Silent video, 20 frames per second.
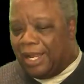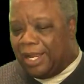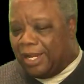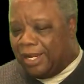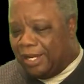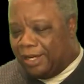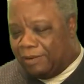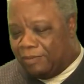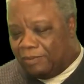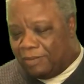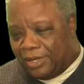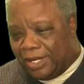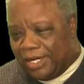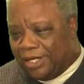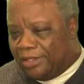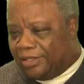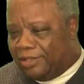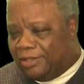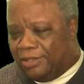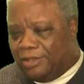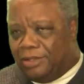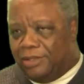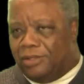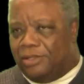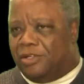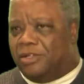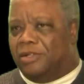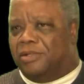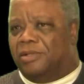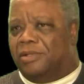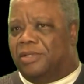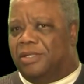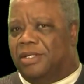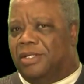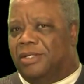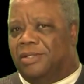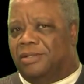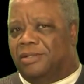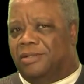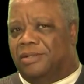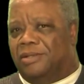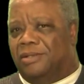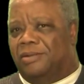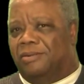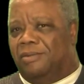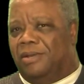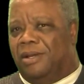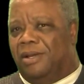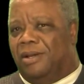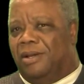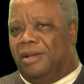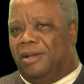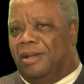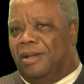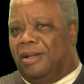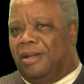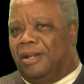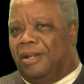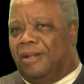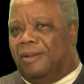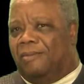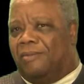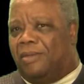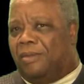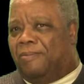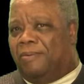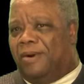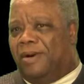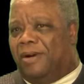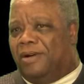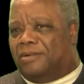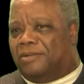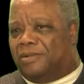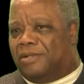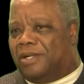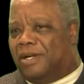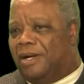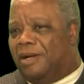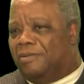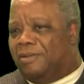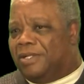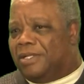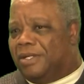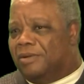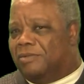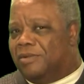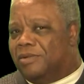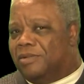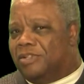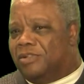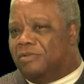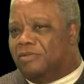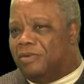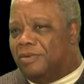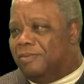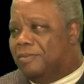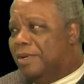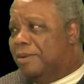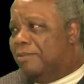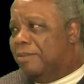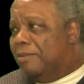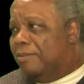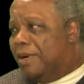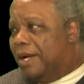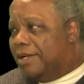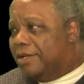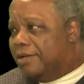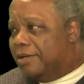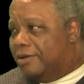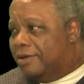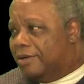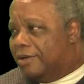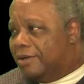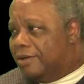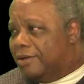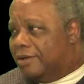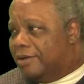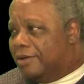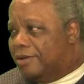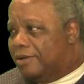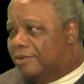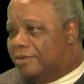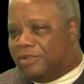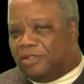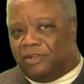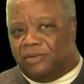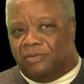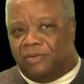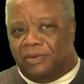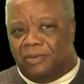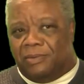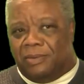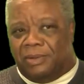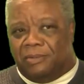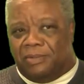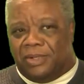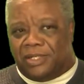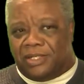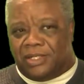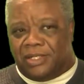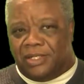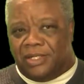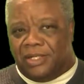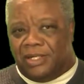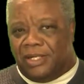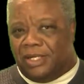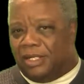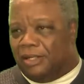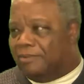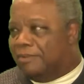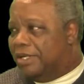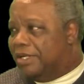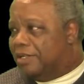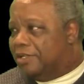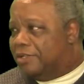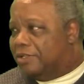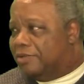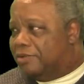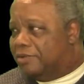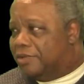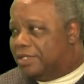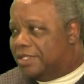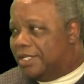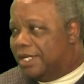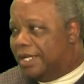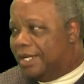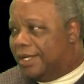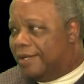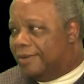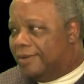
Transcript: had white children because the parents was coming and said, would you remember my daughter? Would you remember my son? He committed suicide.